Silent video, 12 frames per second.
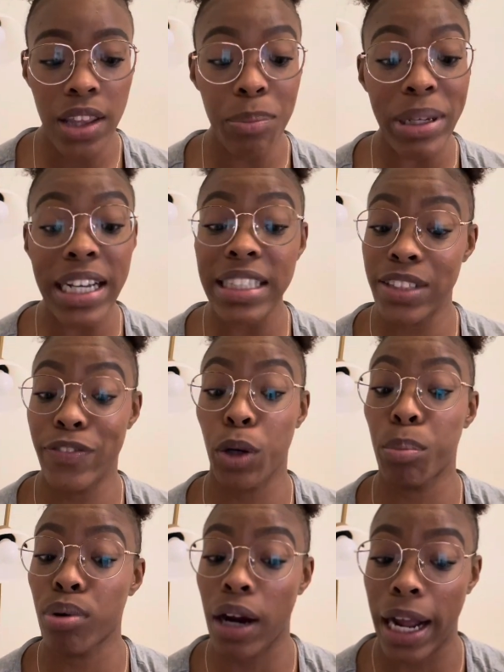because of their
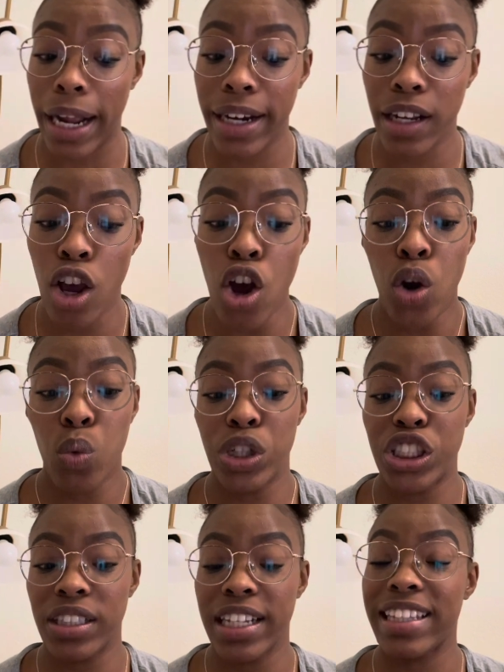pride,
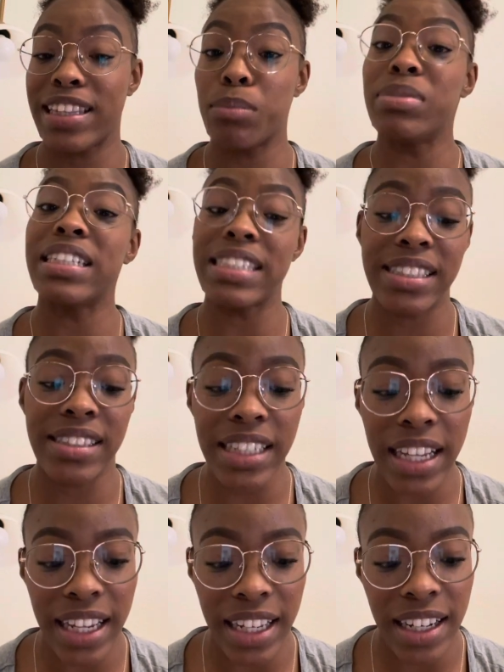which led them to
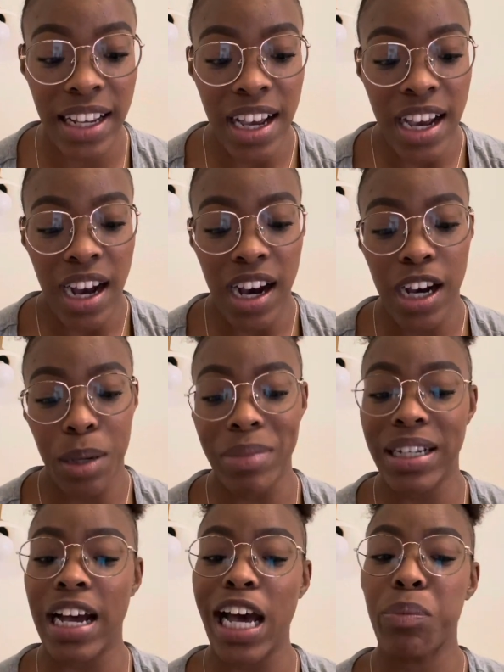sin, um,
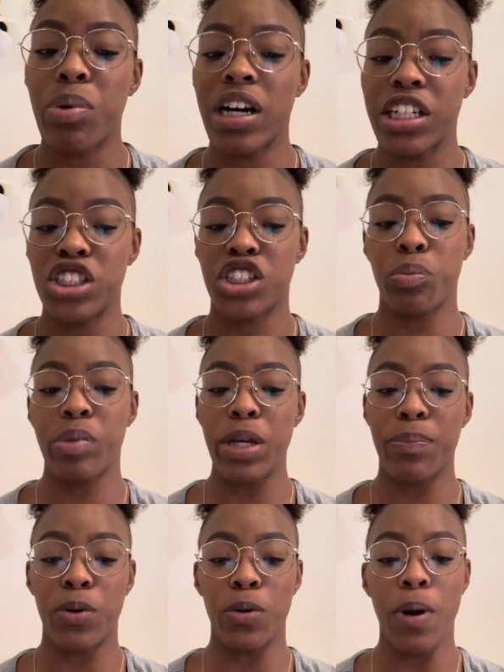God punished the
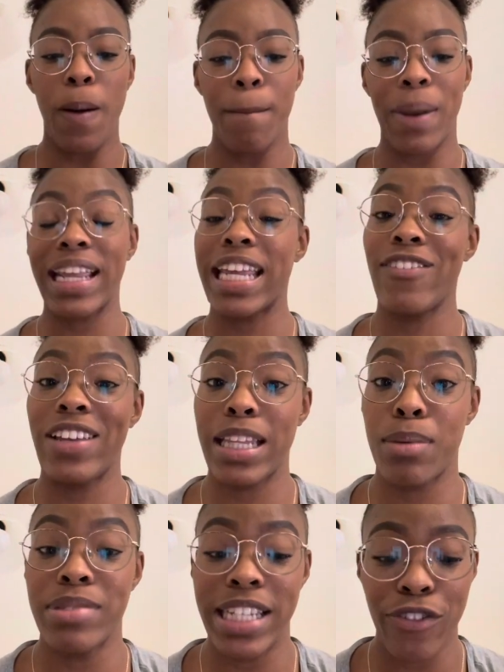people by giving
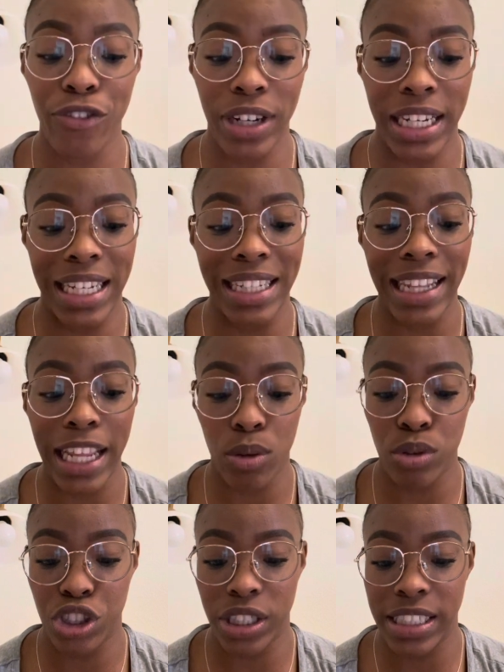them different
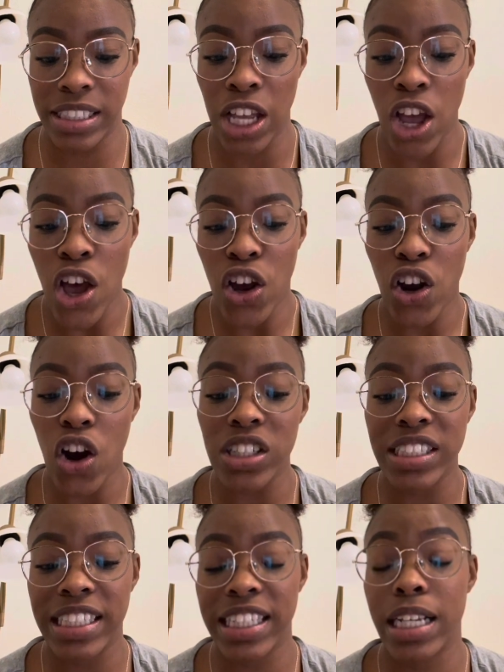languages,
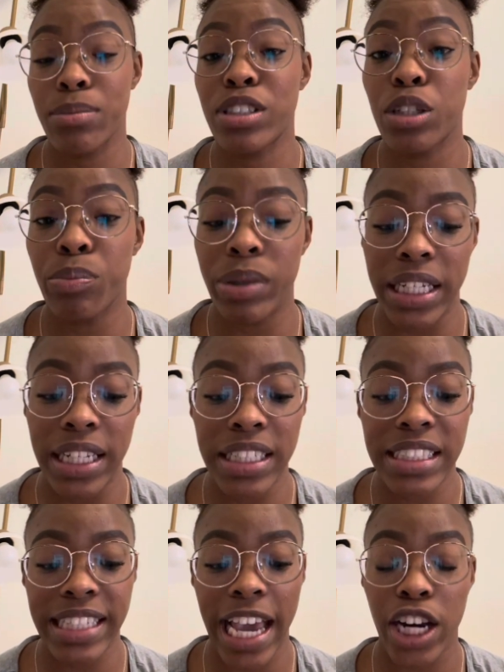causing them to be
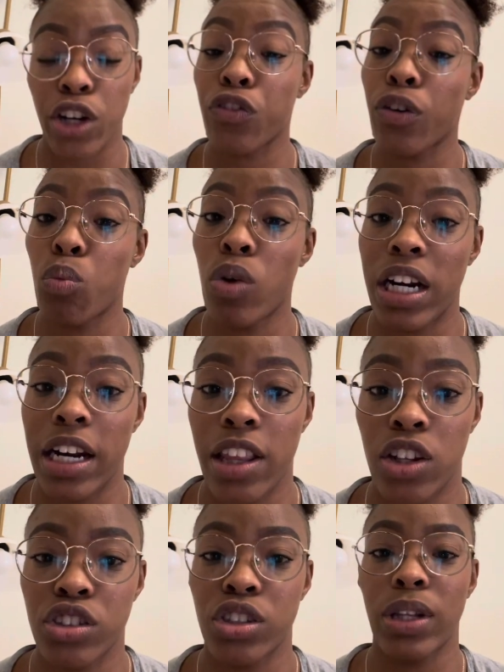scattered from one
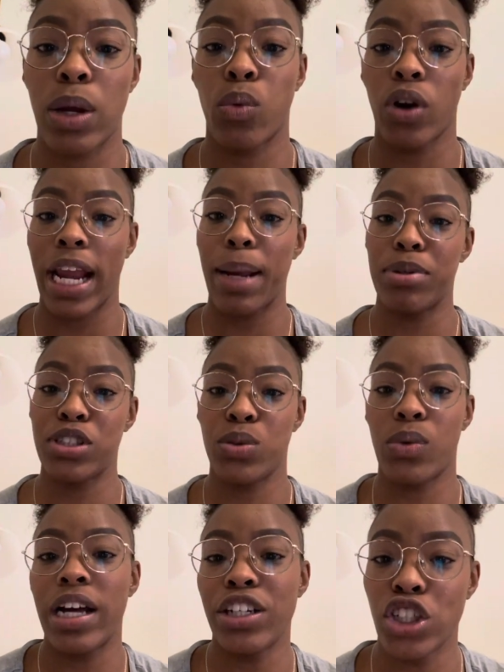another so they weren't able to
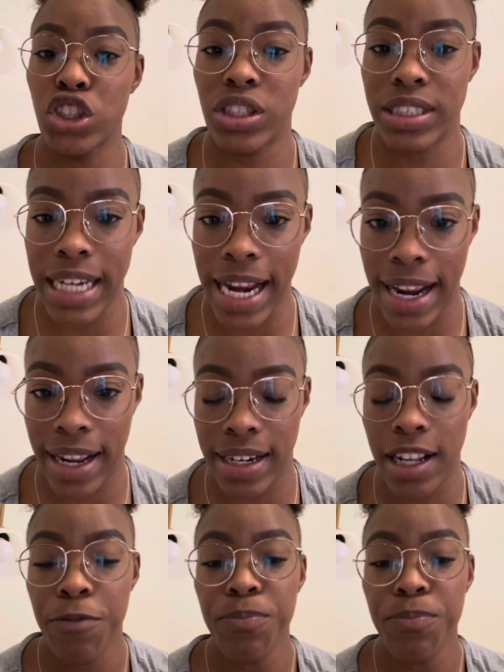understand